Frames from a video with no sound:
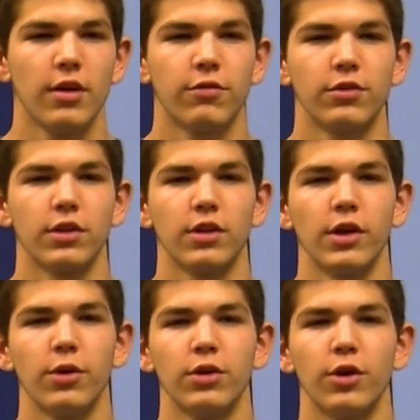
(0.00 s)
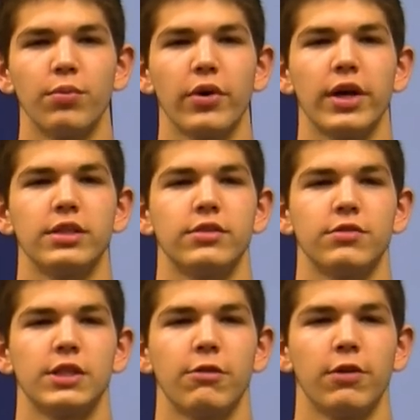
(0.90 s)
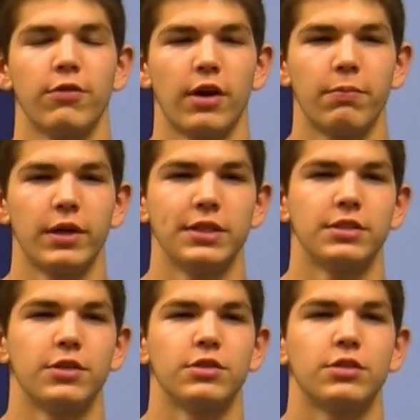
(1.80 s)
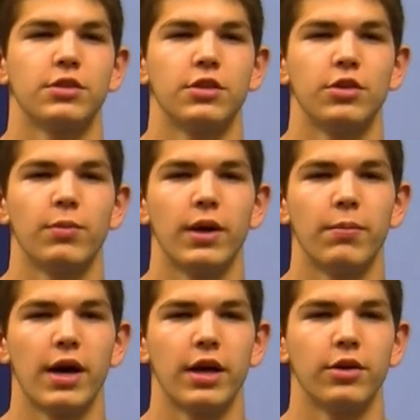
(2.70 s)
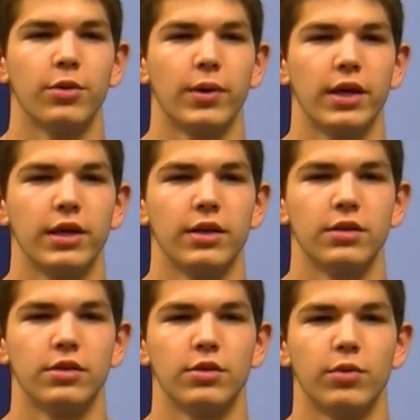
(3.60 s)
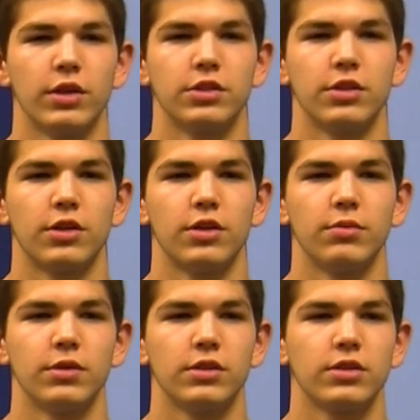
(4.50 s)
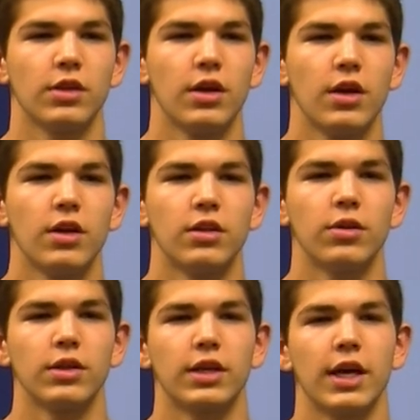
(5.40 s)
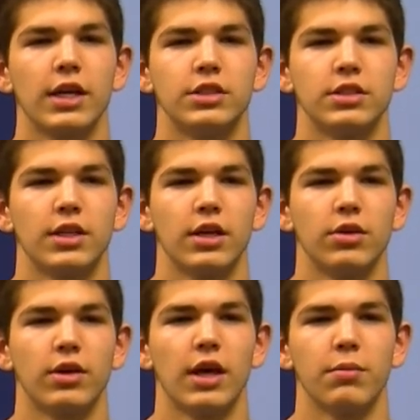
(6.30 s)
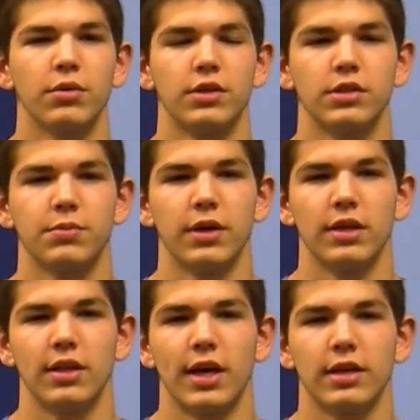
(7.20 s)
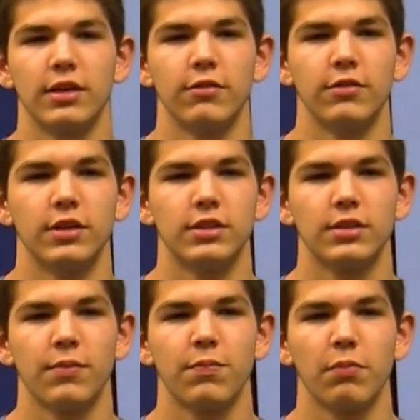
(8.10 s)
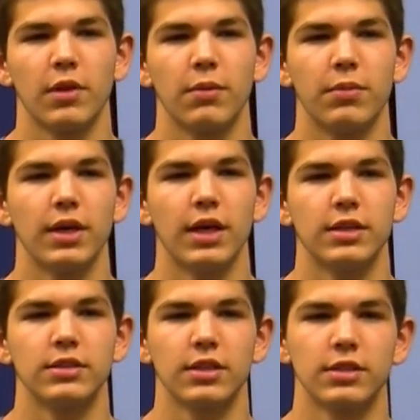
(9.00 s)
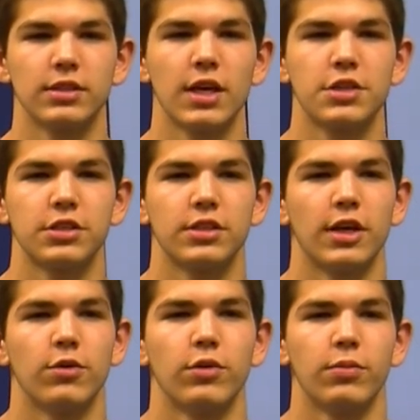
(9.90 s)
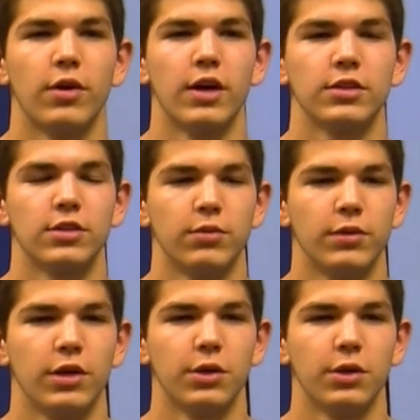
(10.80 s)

For the low, low price of 75 pesos, you may buy your way in to watch the tournaments. The only catch is that you can't participate in the activities. P.S. The concession stand will also be